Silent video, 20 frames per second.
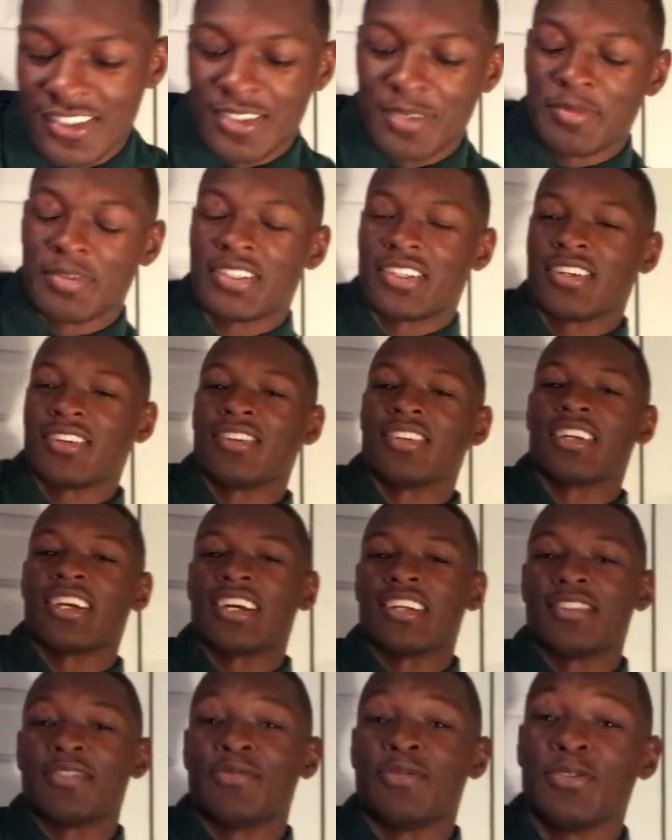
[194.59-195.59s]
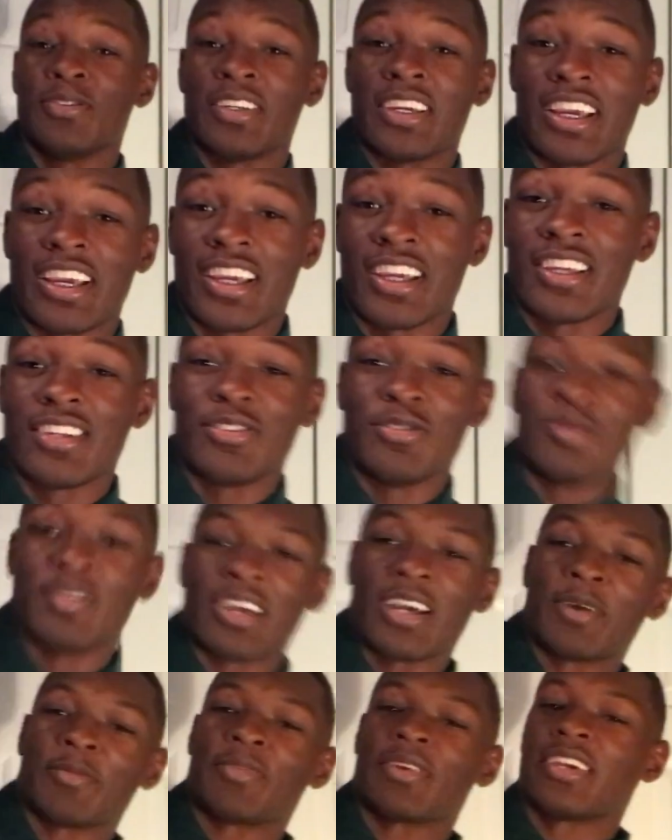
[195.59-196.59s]
let me tell you guys, if you can, do
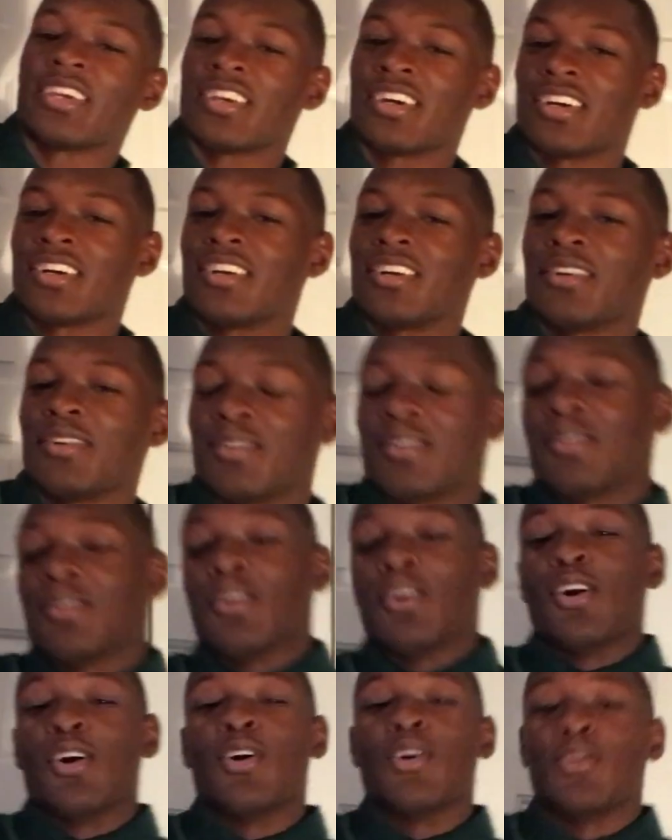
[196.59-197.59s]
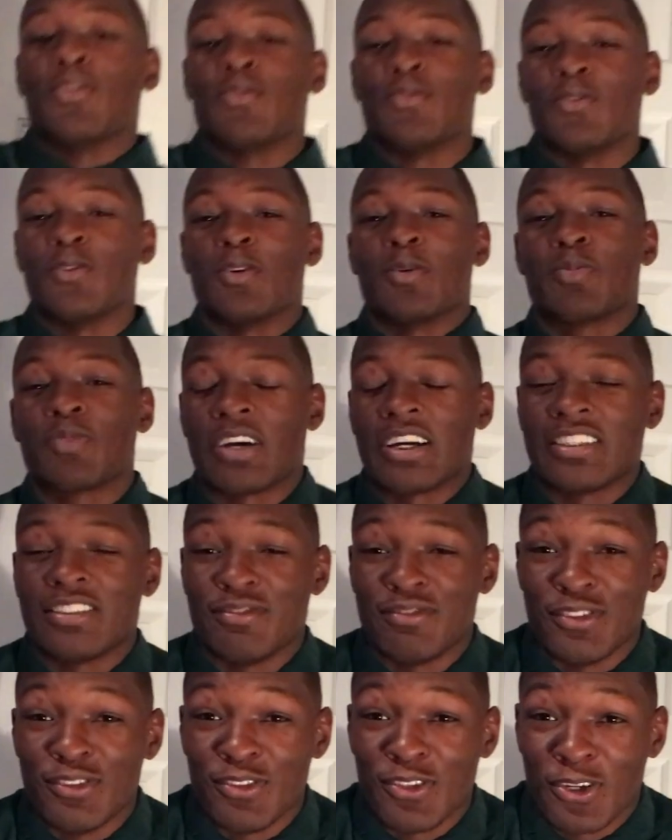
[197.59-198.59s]
not pay full price.
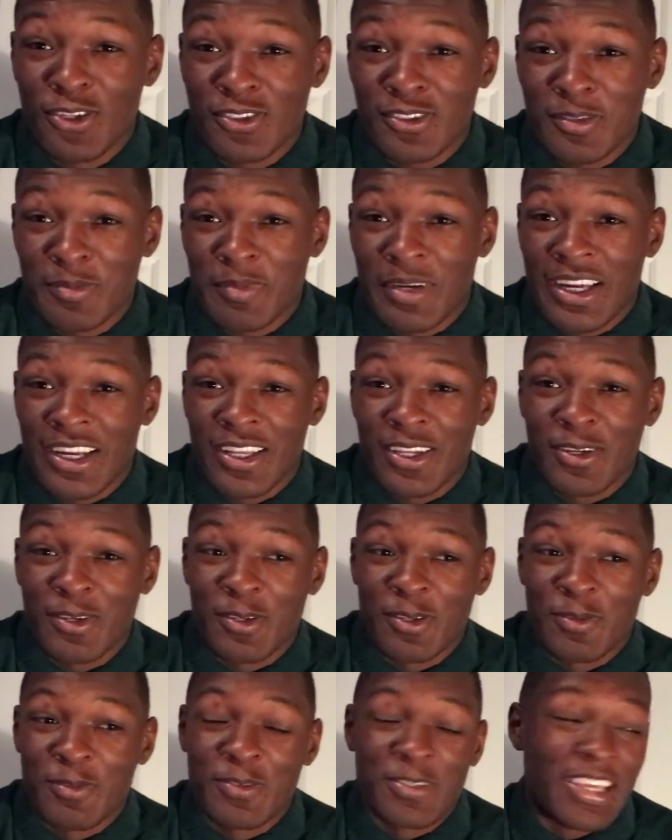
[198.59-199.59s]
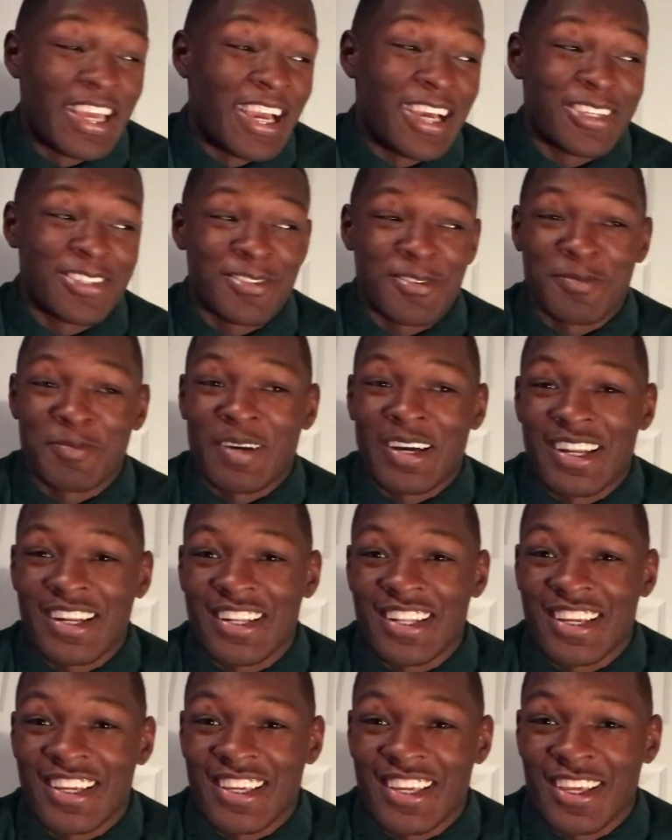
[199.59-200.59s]
If you know somebody, you got
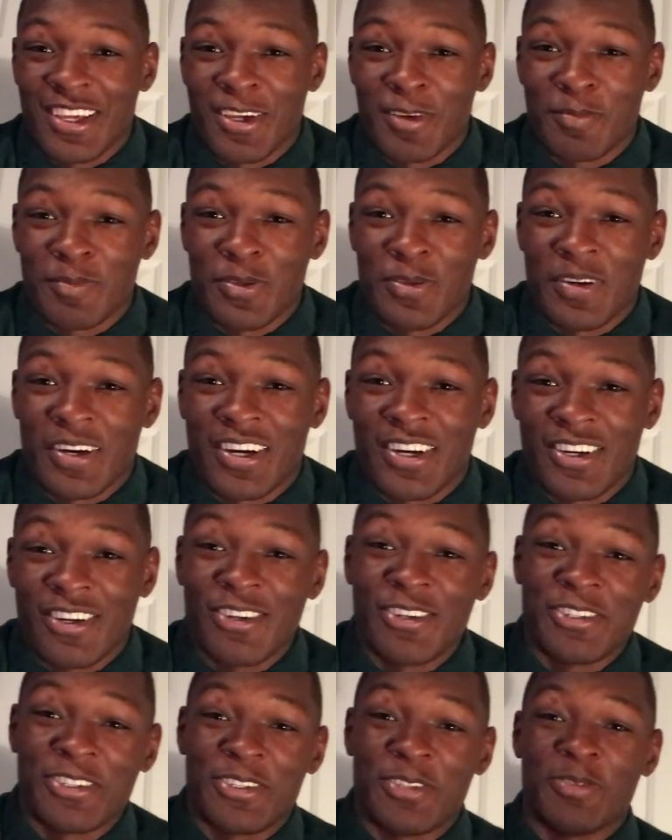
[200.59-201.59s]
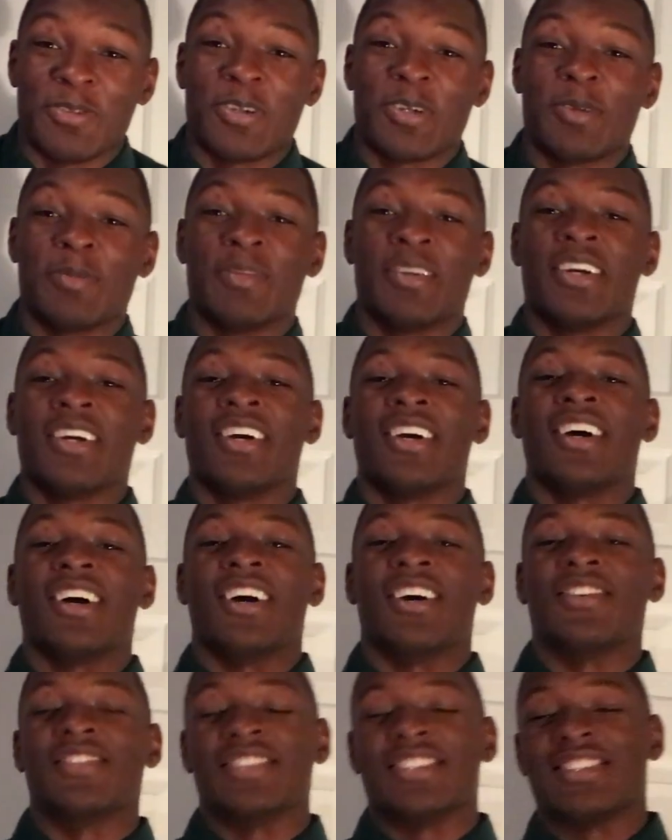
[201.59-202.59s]
somebody that can help you out, hook you up
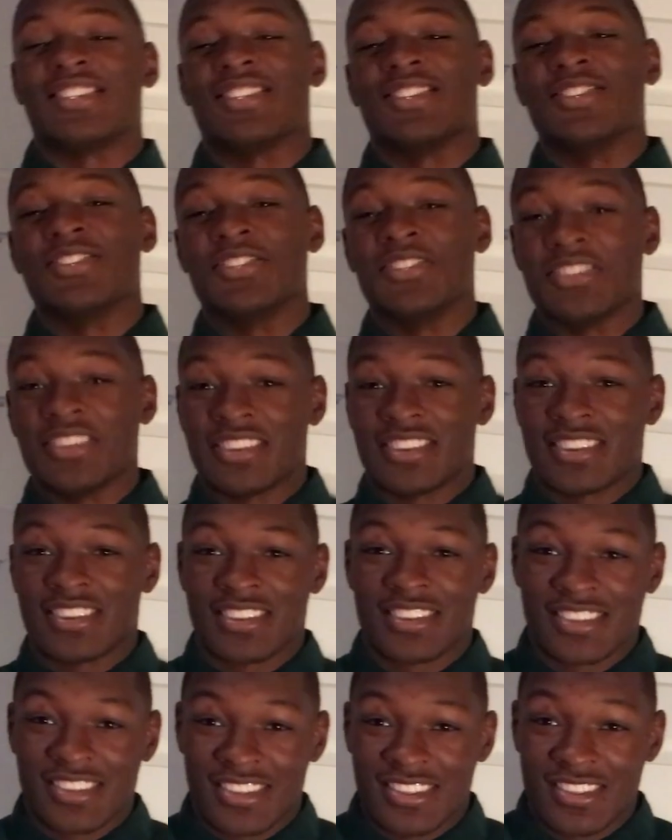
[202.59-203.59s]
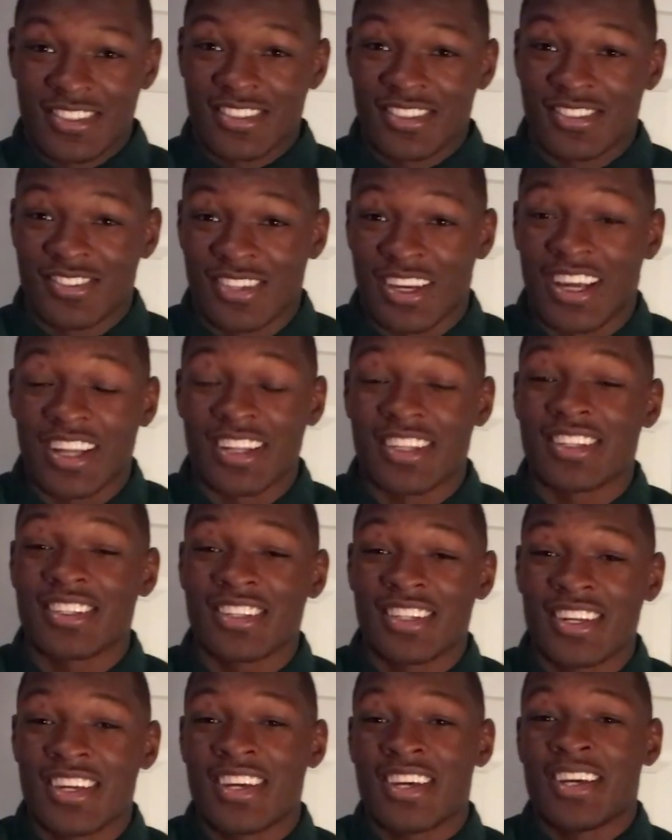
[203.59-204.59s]
on the shoes, try to
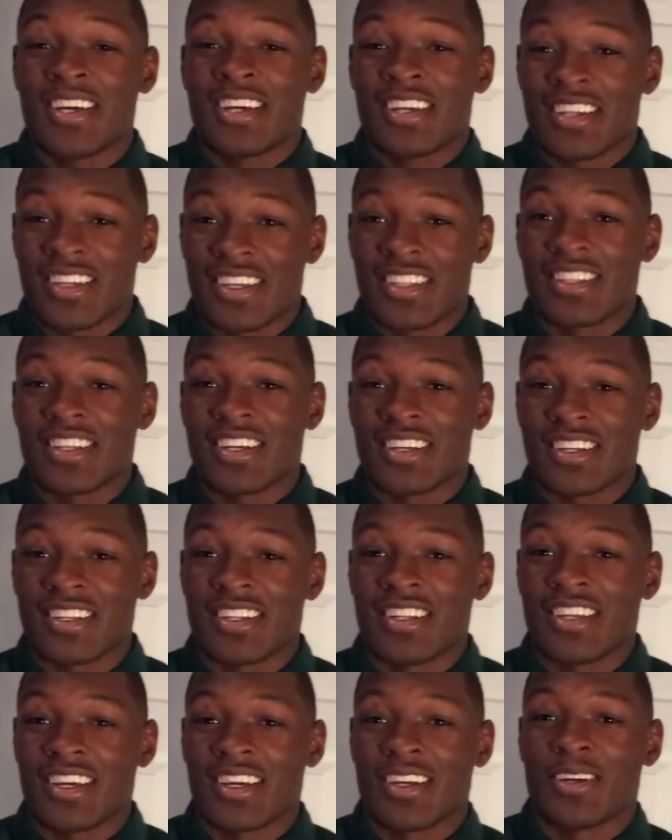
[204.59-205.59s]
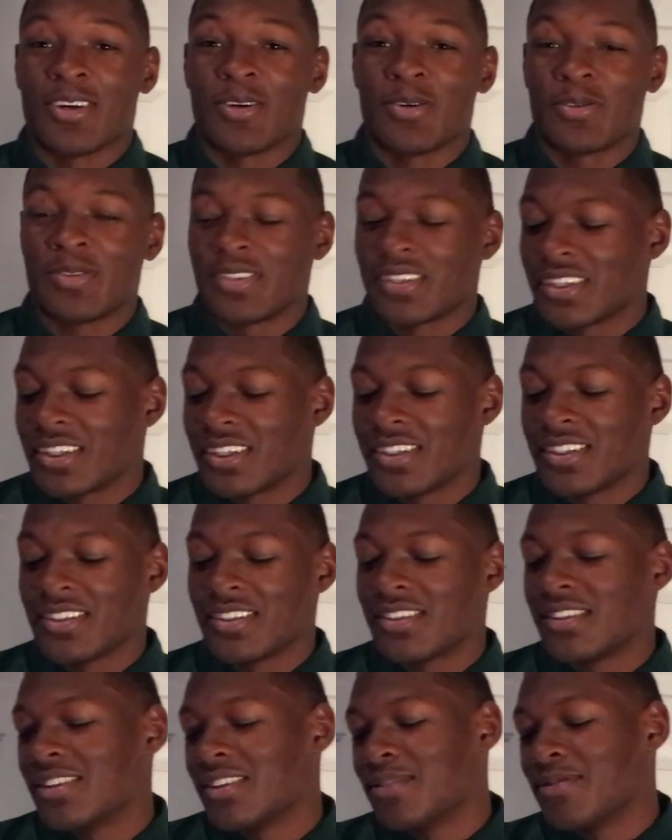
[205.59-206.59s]
get that connect going,
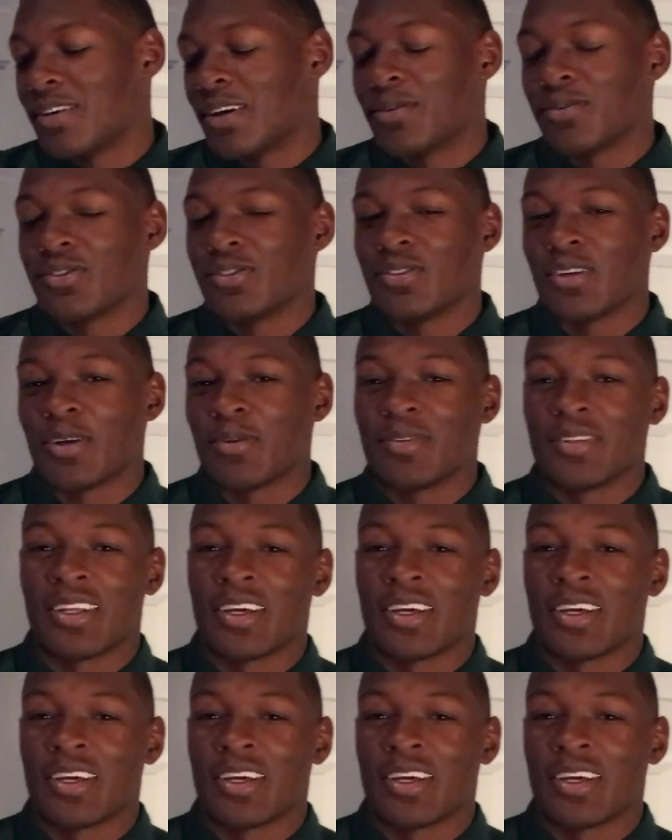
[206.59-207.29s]
because if I was you, I